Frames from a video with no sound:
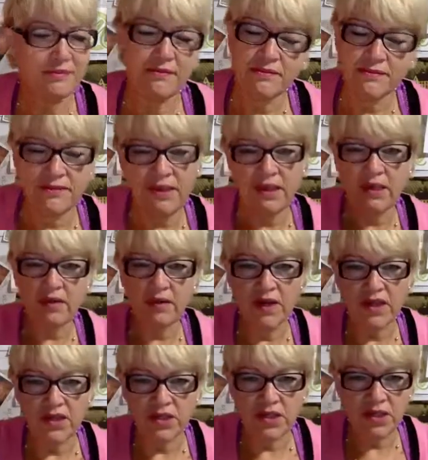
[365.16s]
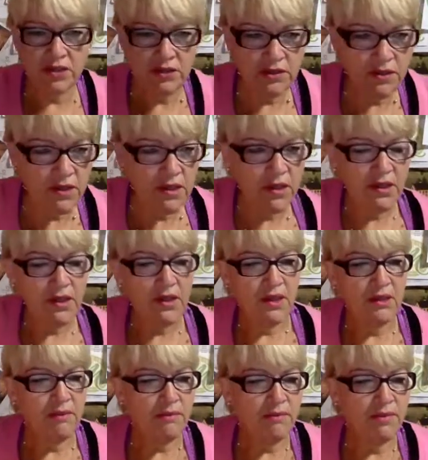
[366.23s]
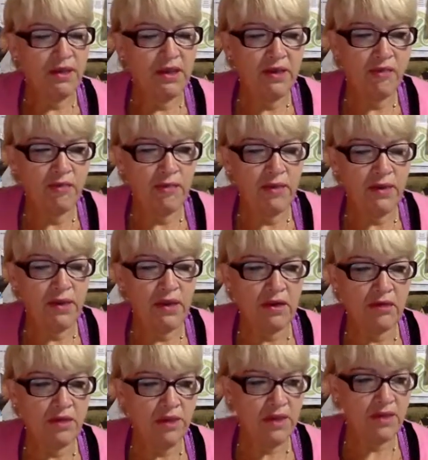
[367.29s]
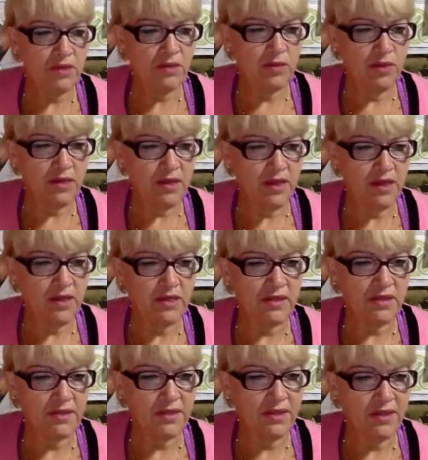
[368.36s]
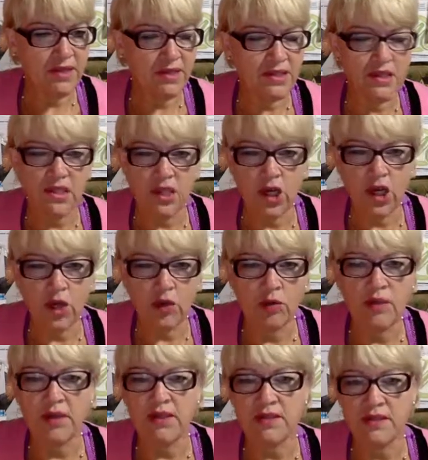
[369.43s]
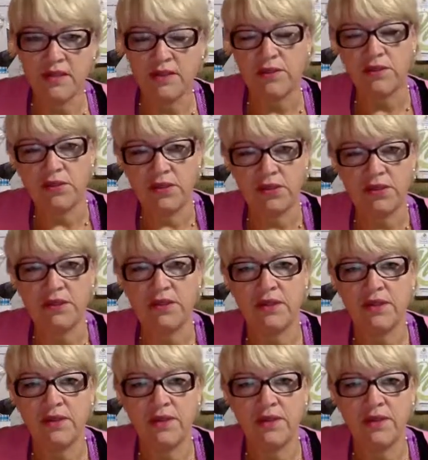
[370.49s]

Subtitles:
being rescued. But if we are raised with the concept that that's the only solution,